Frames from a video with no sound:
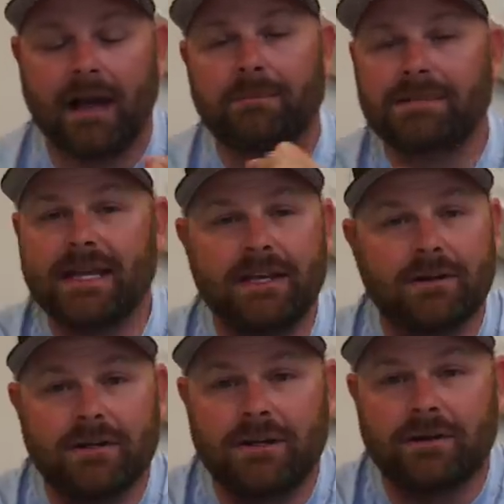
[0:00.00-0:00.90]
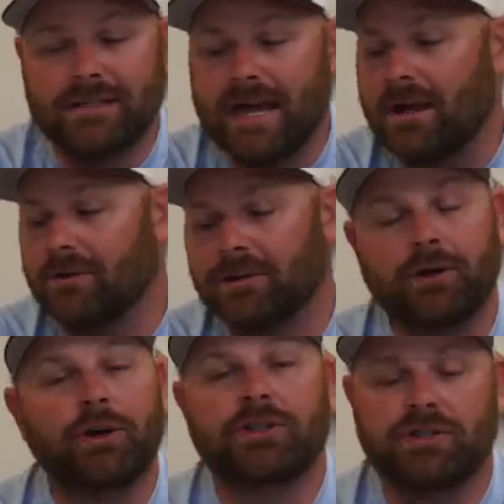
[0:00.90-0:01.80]
update your, your tackle, your
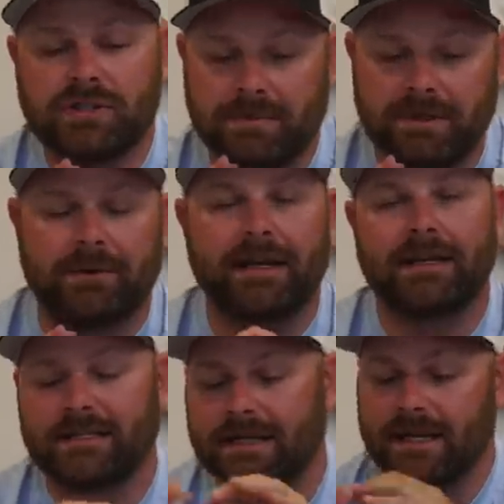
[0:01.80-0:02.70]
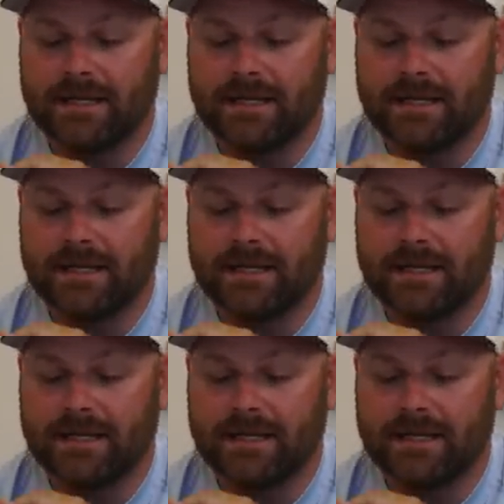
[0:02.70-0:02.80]
hooks, your split rings,